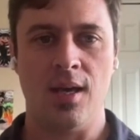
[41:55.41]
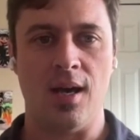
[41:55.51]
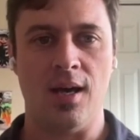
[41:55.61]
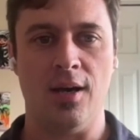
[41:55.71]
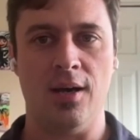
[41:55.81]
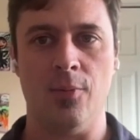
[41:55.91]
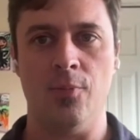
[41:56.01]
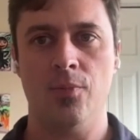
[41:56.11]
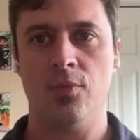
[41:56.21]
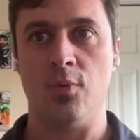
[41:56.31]

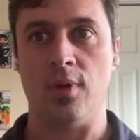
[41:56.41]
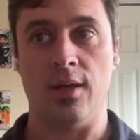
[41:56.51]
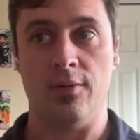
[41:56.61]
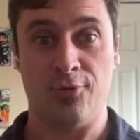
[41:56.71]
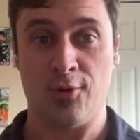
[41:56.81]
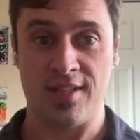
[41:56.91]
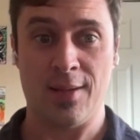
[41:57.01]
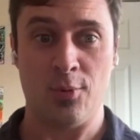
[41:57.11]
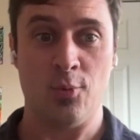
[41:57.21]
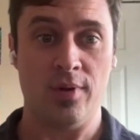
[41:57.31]
Um, for
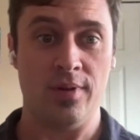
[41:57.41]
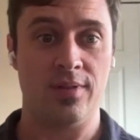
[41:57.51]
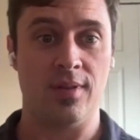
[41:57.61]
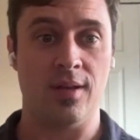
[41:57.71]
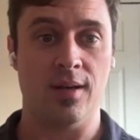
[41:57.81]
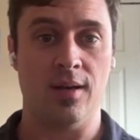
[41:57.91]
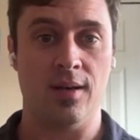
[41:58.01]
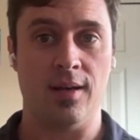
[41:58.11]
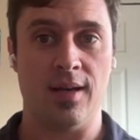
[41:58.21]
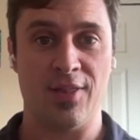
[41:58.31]
example, with
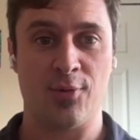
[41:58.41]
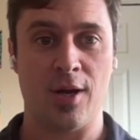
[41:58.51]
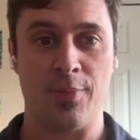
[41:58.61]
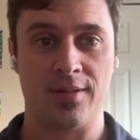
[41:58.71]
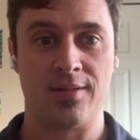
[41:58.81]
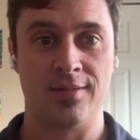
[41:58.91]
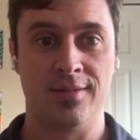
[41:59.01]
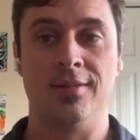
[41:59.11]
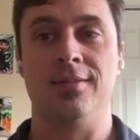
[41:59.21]
Anthropic's